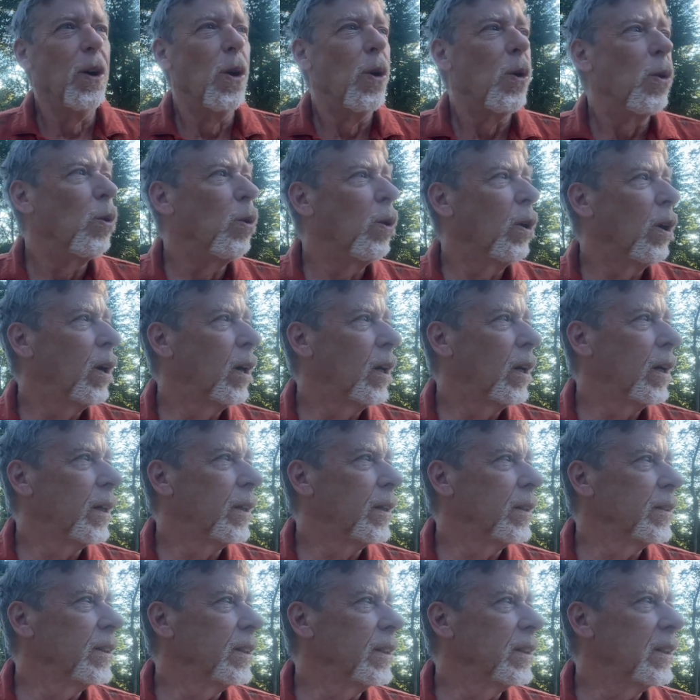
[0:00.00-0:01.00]

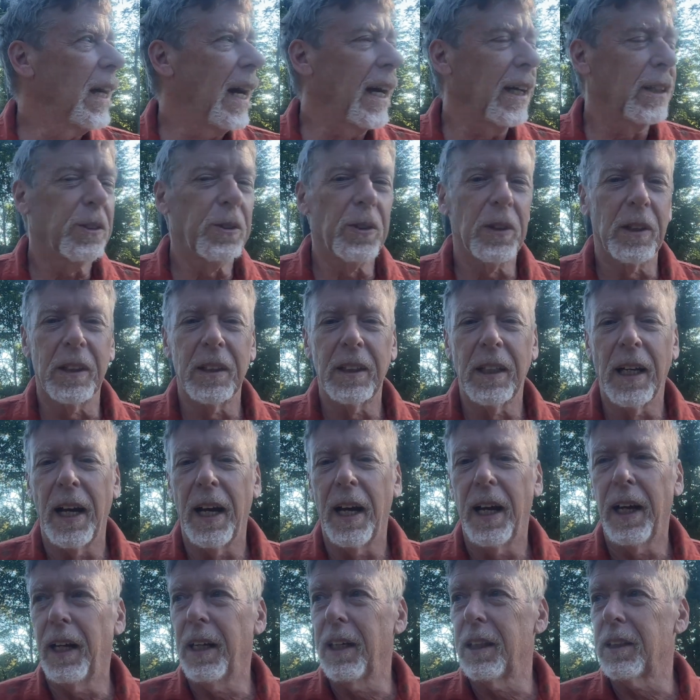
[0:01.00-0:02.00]
Or the doctrine
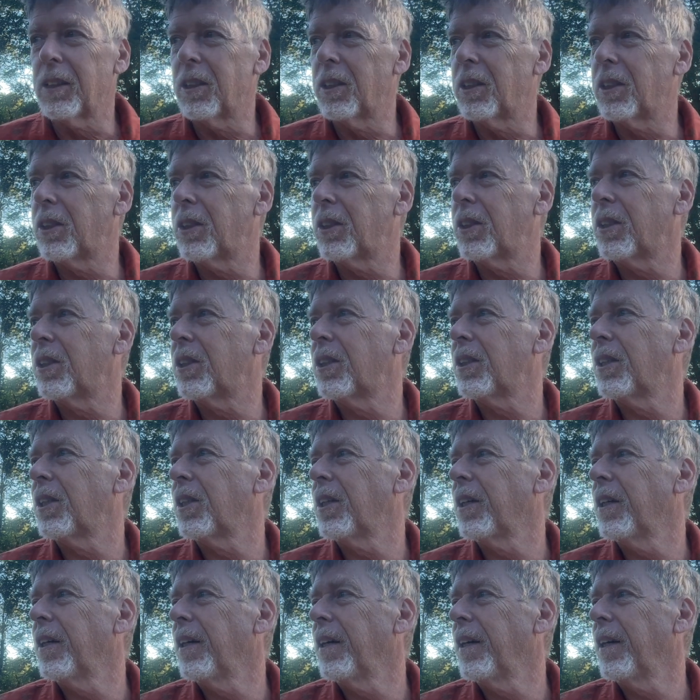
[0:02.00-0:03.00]
that
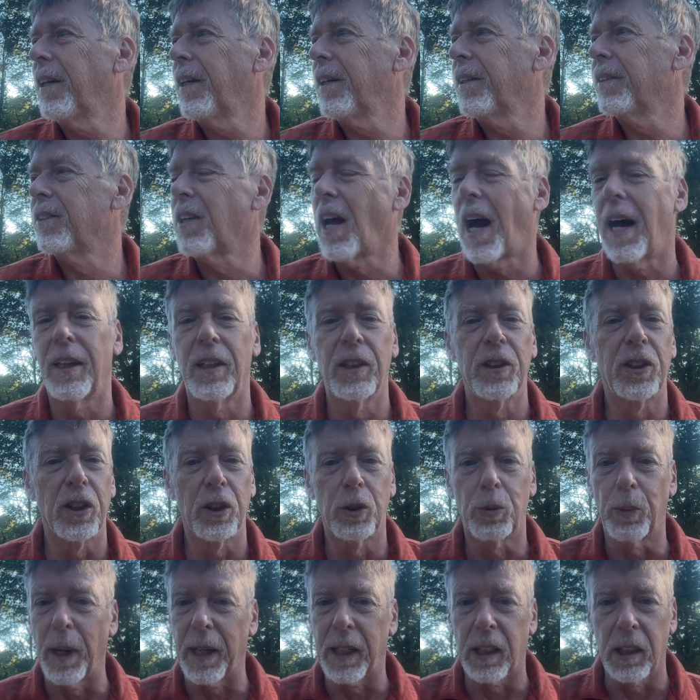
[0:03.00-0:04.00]
knowledge
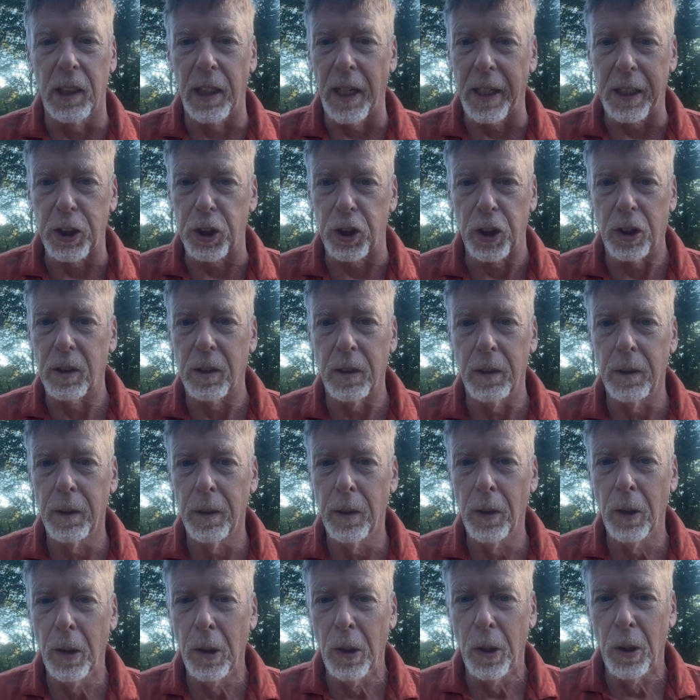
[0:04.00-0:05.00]
is recollection,
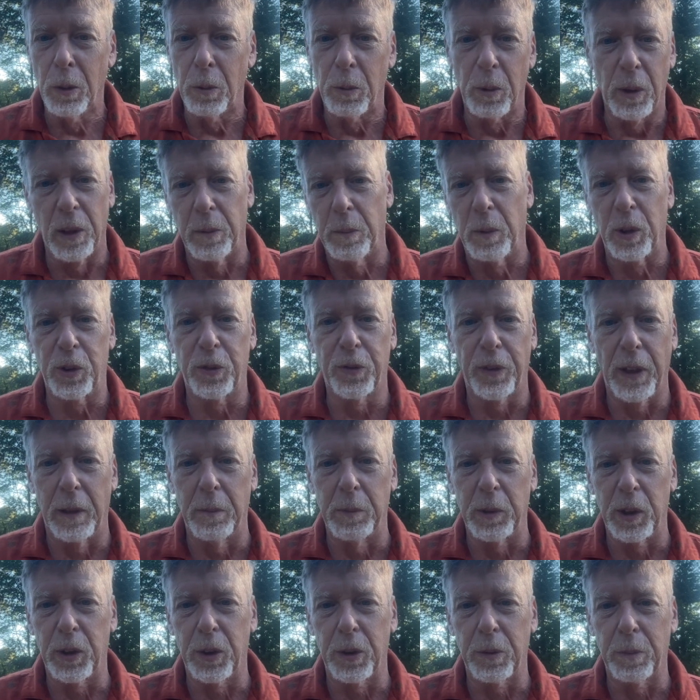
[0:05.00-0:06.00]
one of the most
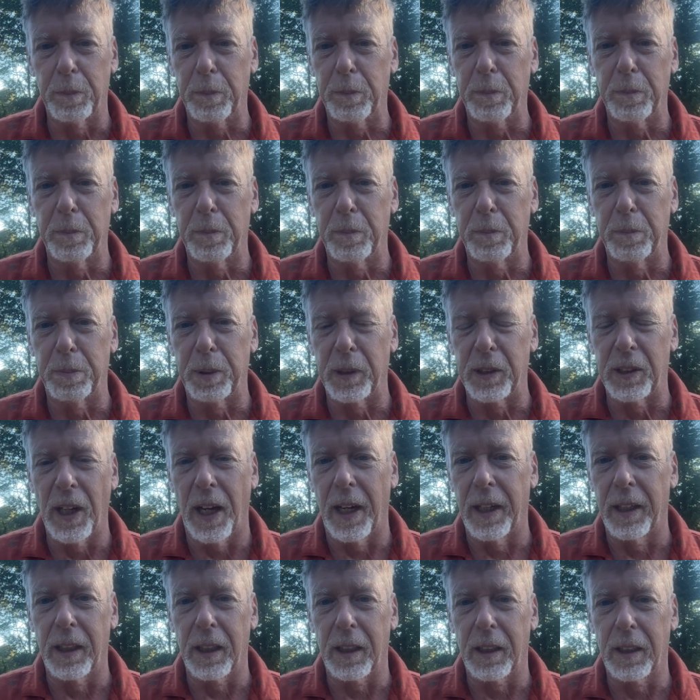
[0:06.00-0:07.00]
famous
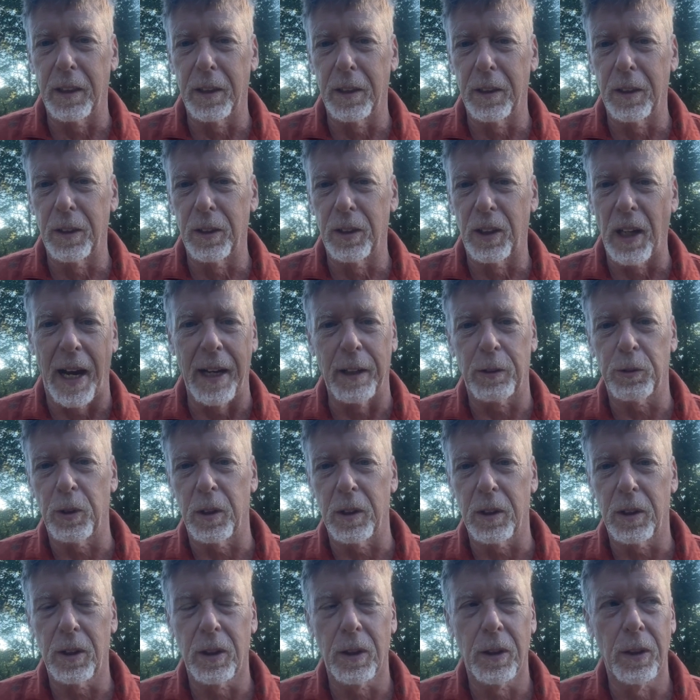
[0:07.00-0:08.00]
Platonic
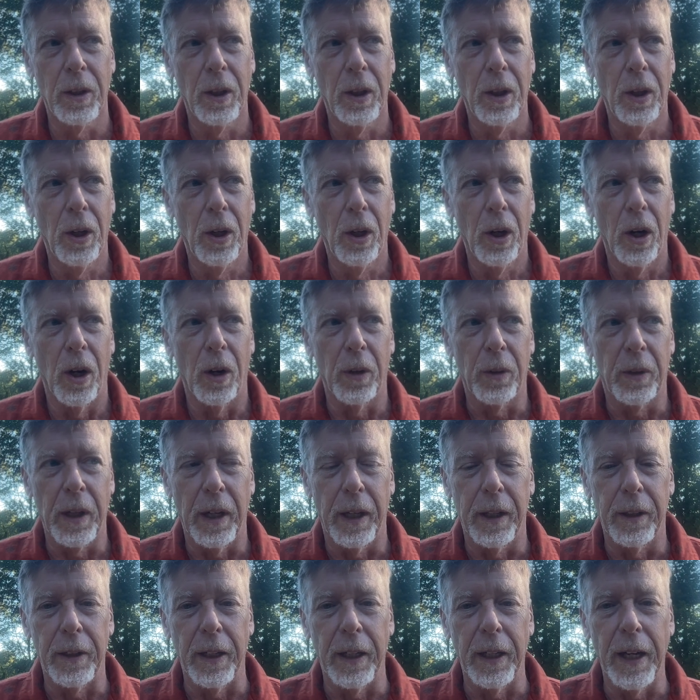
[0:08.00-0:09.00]
doctrines.
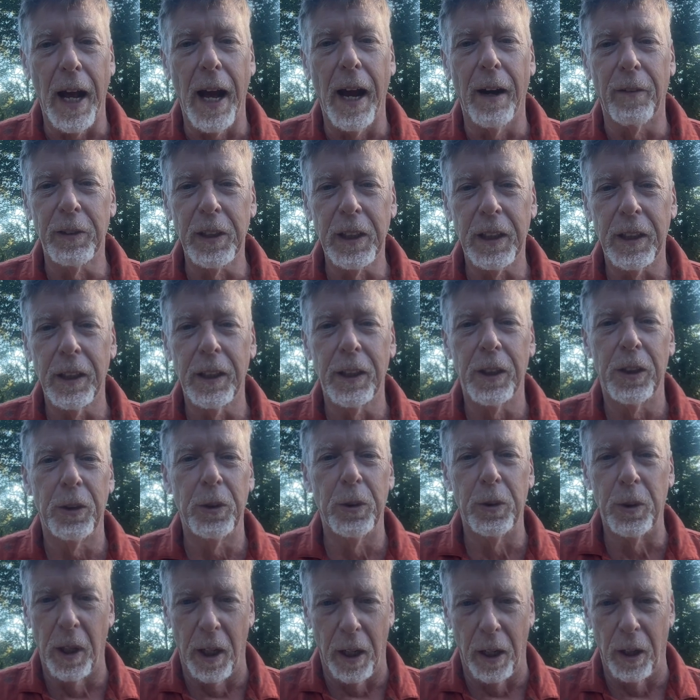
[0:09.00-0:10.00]
Okay, that everything
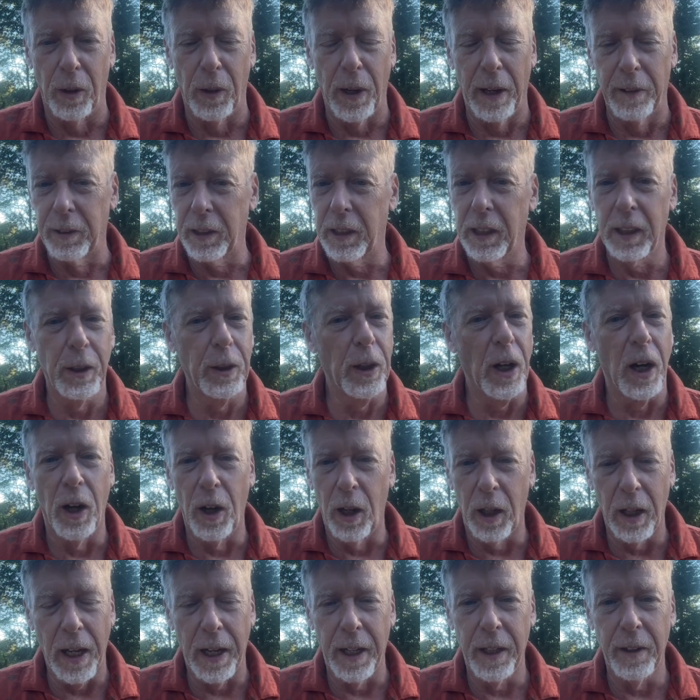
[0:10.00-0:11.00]

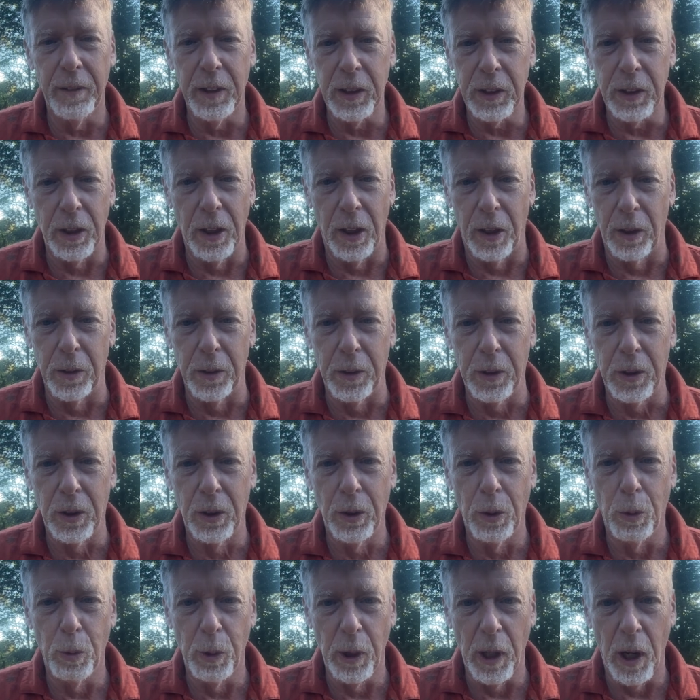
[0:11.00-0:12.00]
any of us knows,
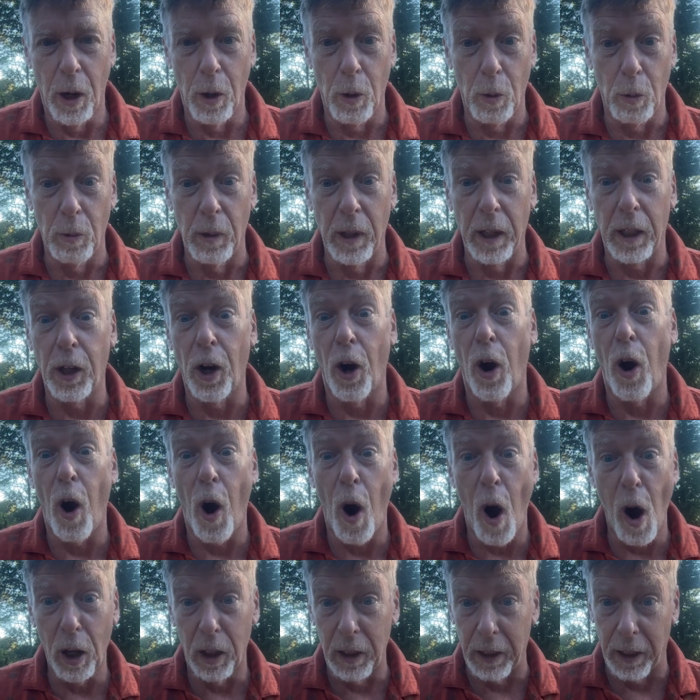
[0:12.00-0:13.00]
we are
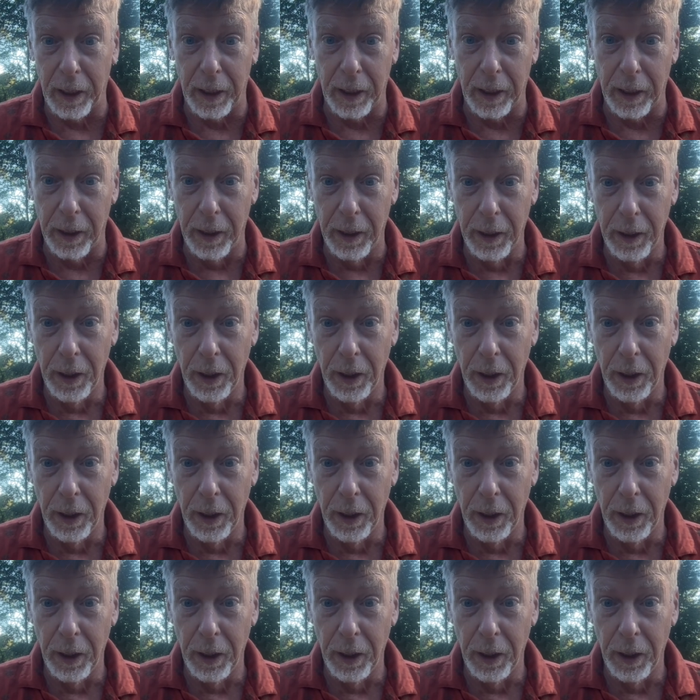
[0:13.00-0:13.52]
recalling